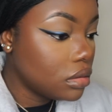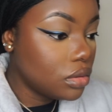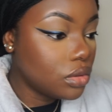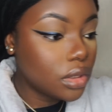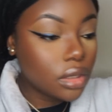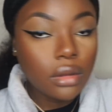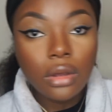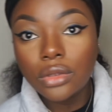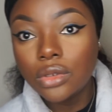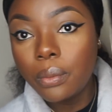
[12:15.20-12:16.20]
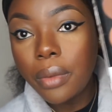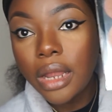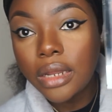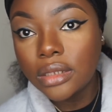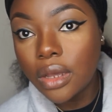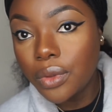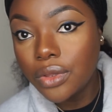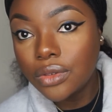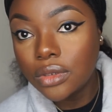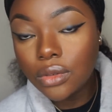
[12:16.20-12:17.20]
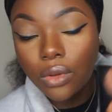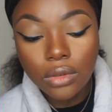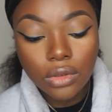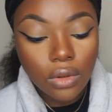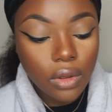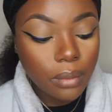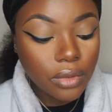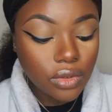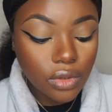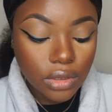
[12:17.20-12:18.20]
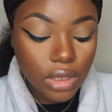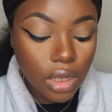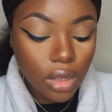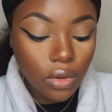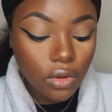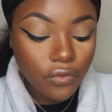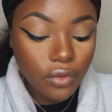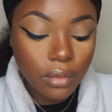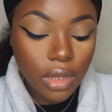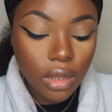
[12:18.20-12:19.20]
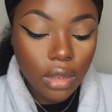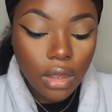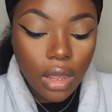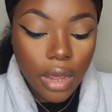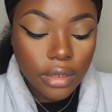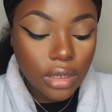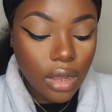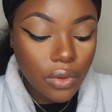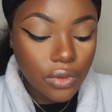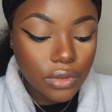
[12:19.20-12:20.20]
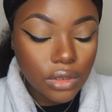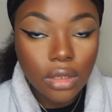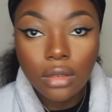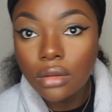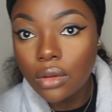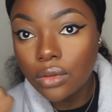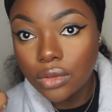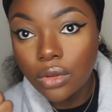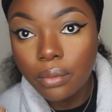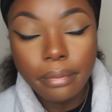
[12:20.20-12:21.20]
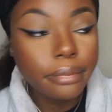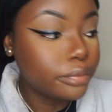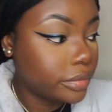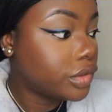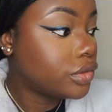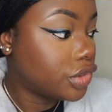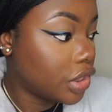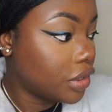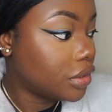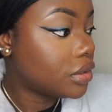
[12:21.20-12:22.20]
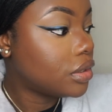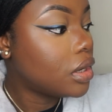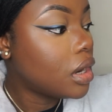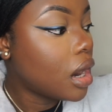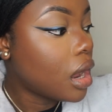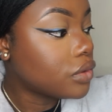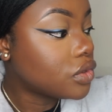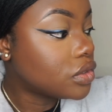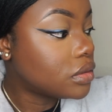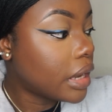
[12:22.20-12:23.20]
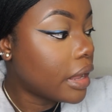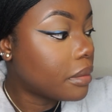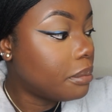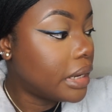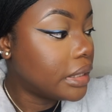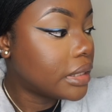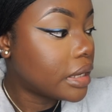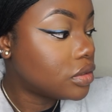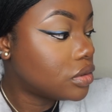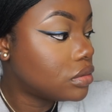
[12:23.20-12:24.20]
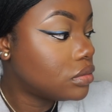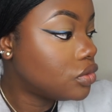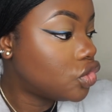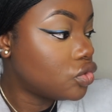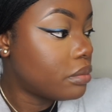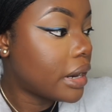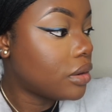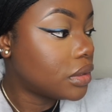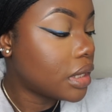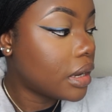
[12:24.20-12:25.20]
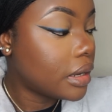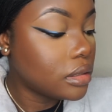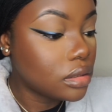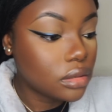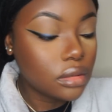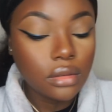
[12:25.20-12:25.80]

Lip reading: You know the contour palette that we use to contour? I'm just going to take a color from there. I think I'll use the contour shade. I'll just like blend that through my under eyes.